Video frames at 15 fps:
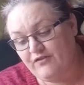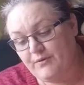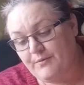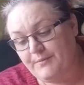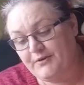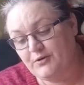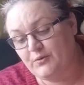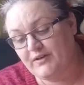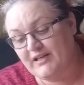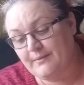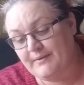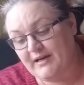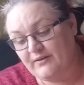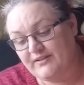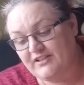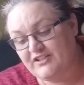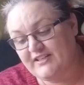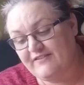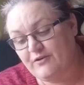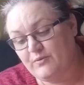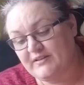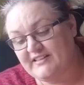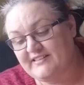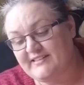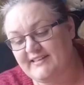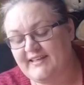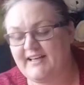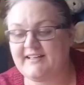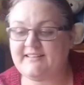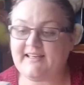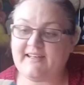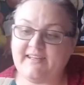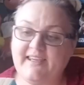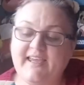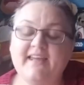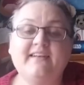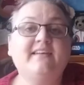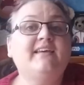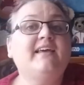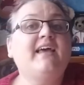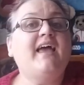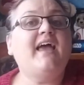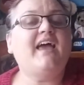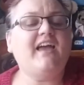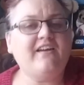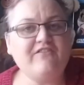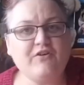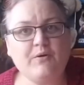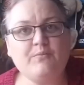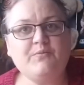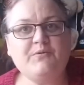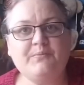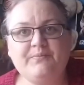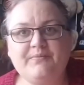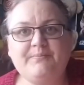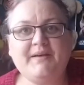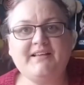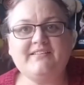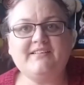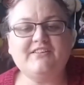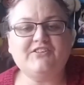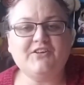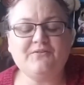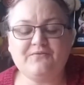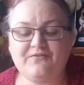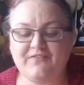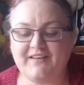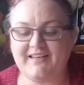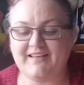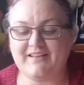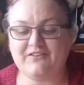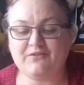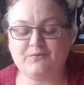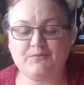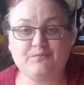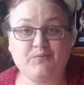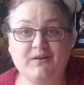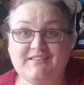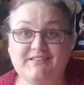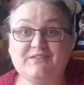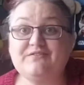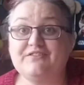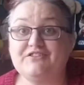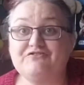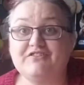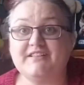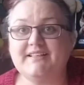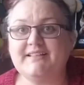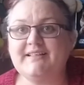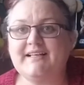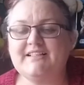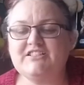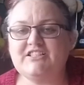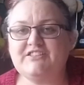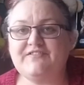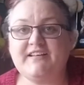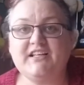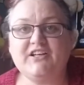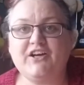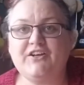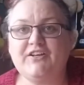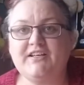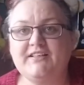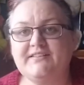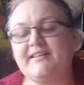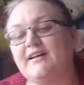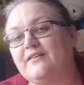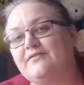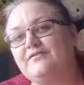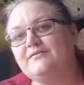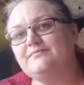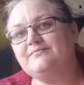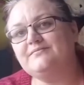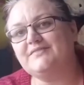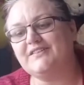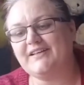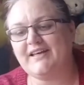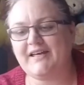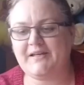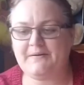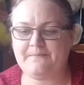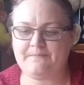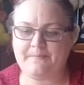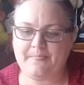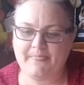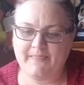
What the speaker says: Everyone would be talking about it. She never wanted to see her dad again. Everyone would, basically Sophie is quite selfish really, and she's thinking only herself, okay?